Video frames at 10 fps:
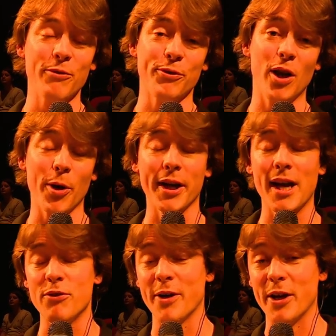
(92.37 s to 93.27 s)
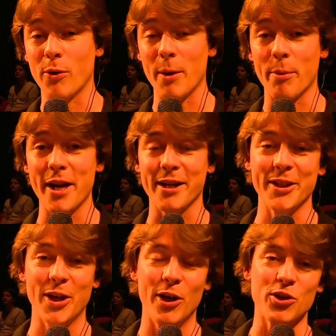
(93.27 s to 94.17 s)
for now we're going to have a very quick break and then
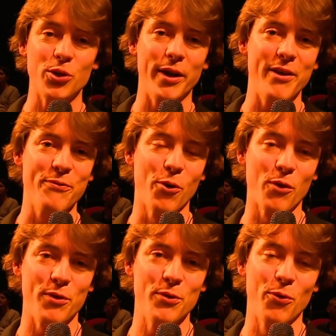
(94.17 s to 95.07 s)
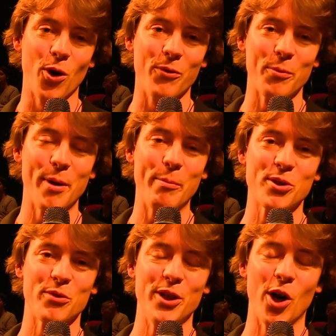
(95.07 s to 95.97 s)
on to a 4v4 with members
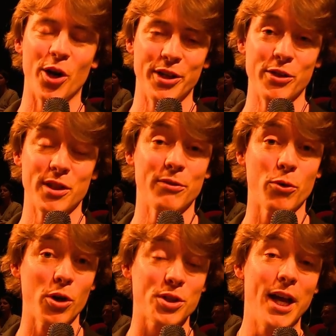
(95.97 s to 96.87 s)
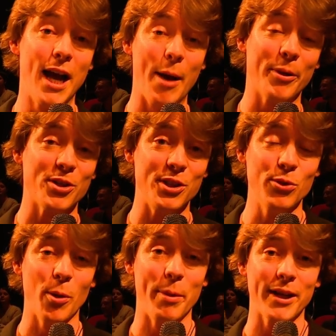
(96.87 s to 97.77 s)
of the audience. And of course, I'm going to see you
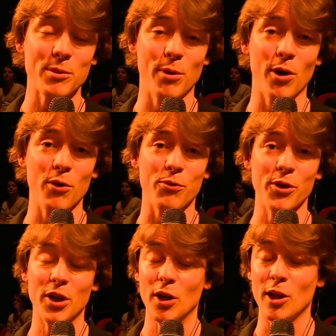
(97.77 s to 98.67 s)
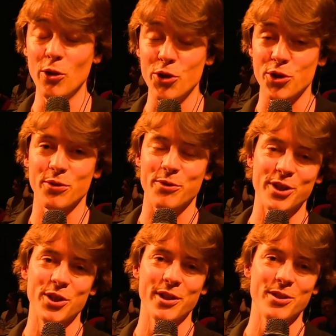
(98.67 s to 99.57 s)
all back tomorrow for the conclusion of
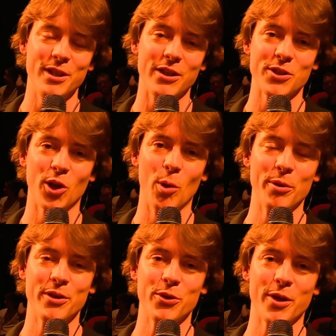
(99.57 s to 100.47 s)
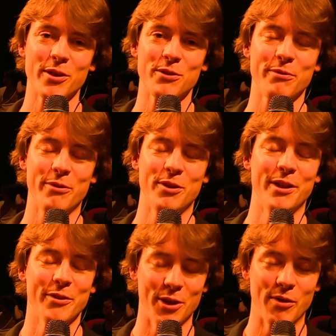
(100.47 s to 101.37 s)
this year's DSCL Open in 2015.
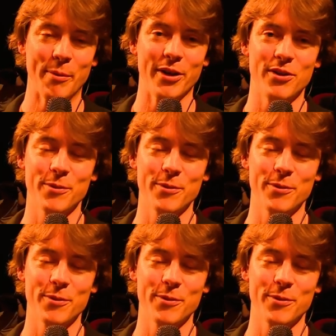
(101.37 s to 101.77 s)
Thank you very much.